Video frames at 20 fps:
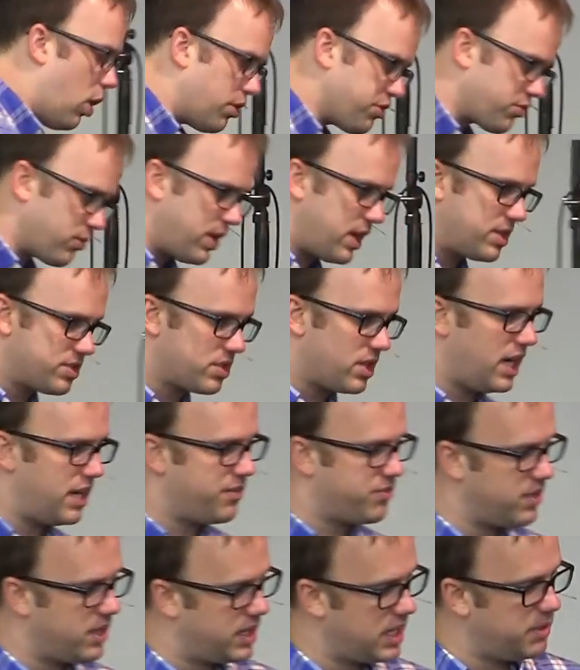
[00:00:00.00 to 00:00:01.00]
All throughout his
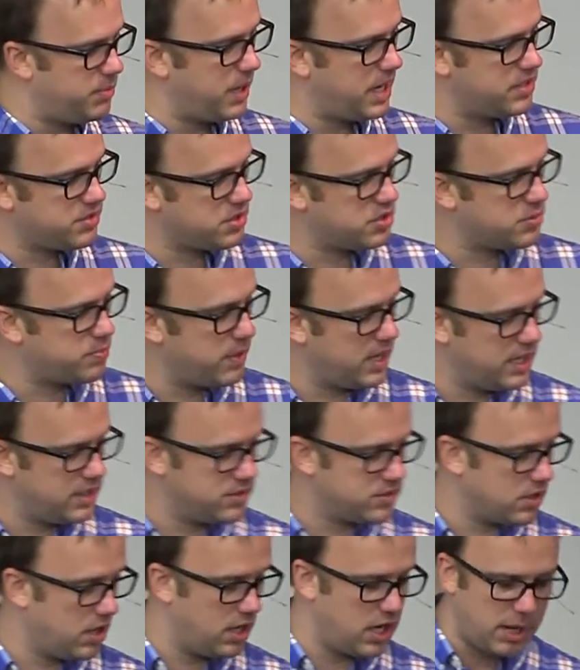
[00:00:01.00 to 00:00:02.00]
life, then, he basically
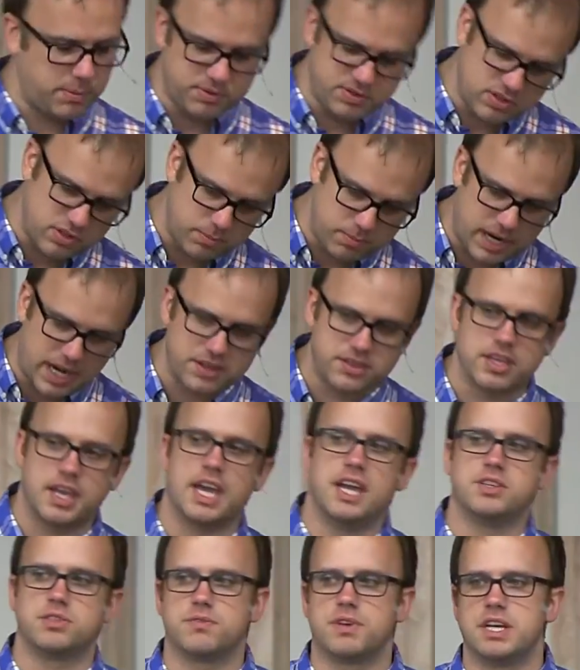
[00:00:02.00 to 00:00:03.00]
spends, up until about
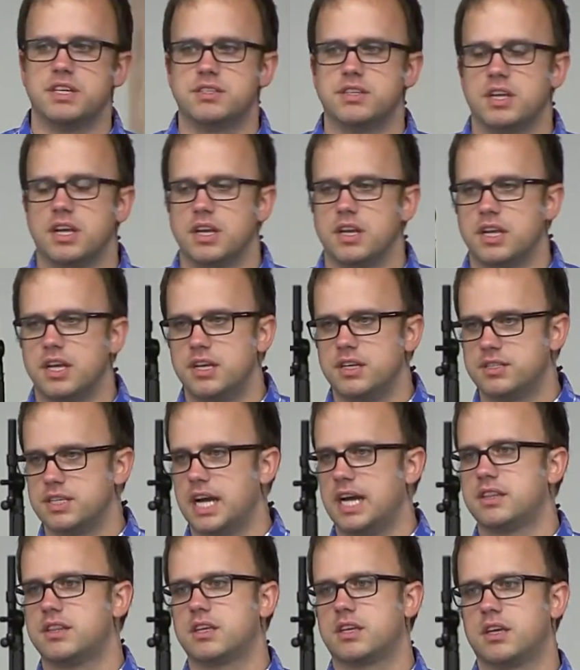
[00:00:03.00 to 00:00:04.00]
the age of 18, he
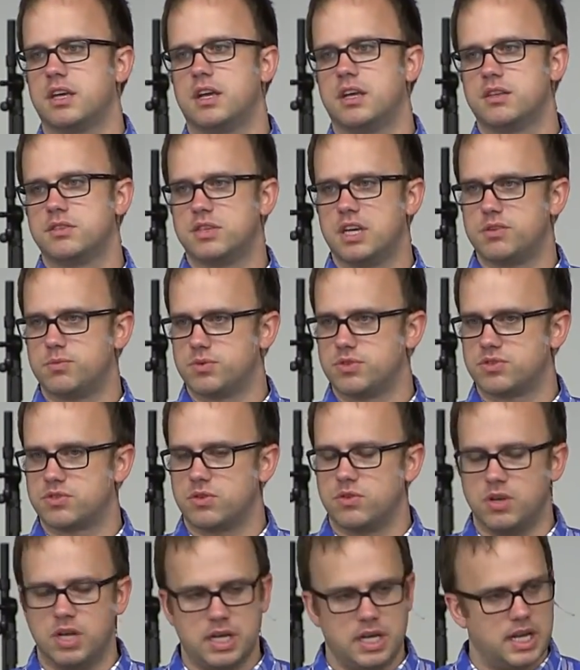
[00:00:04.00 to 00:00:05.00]
is at the King's Edward
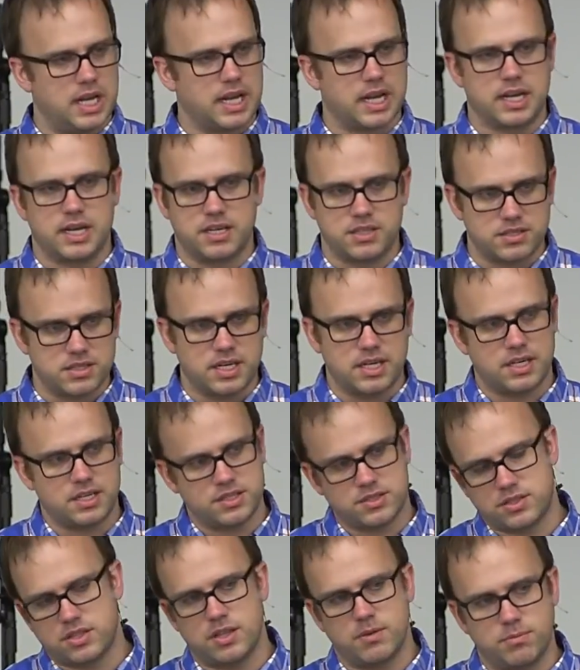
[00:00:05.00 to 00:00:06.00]
School. Again, it
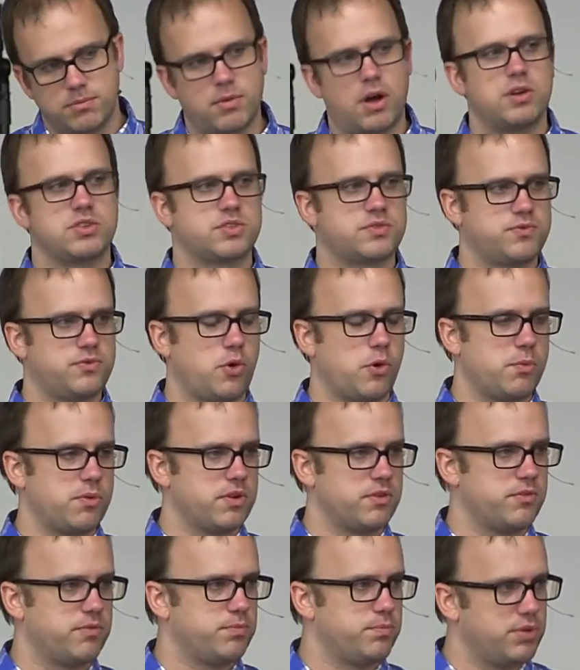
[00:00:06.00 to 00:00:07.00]
is the most
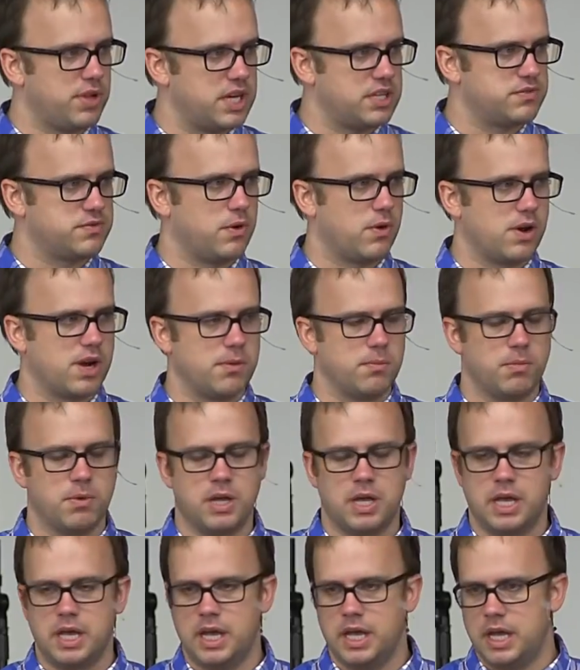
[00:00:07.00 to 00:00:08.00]
formative place for
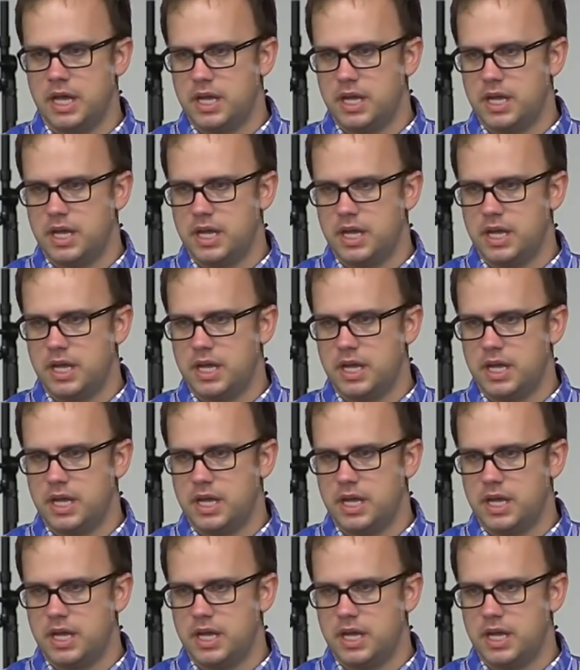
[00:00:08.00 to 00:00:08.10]
him.